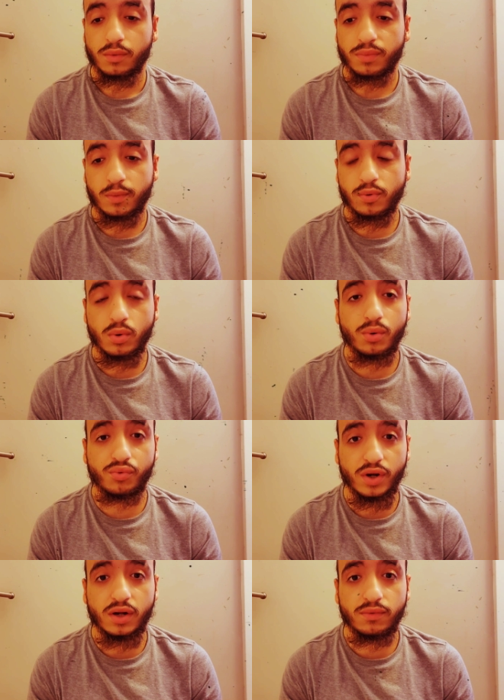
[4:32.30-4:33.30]
People were
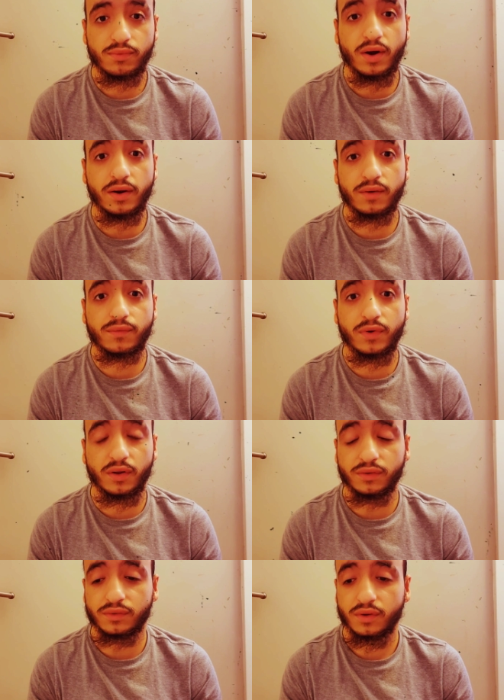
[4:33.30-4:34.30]
really running for
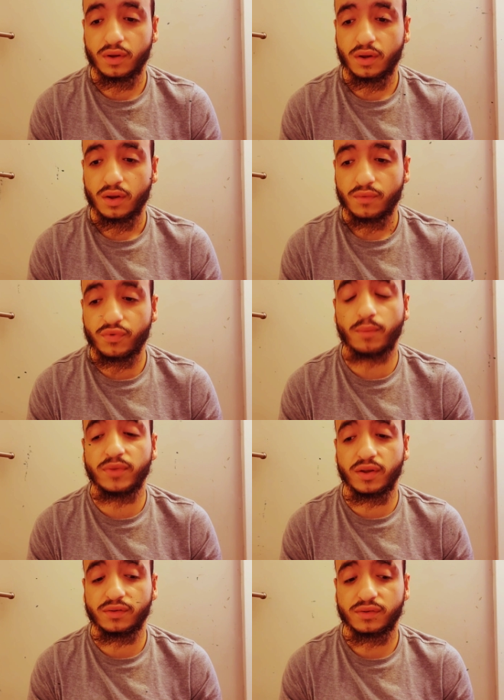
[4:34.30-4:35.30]
this, from
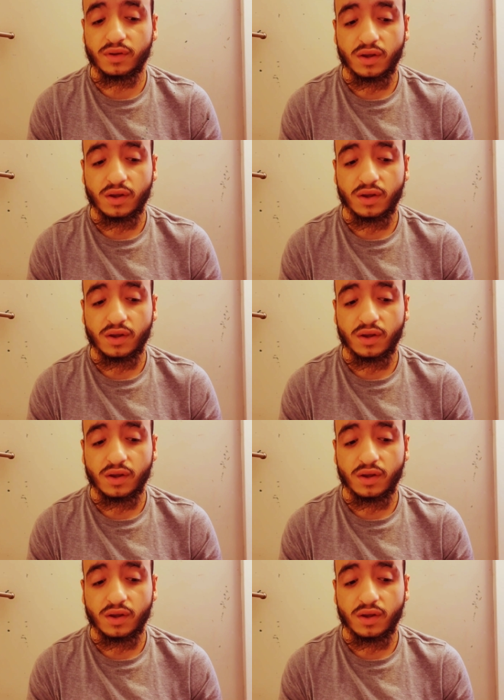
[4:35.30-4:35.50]
this.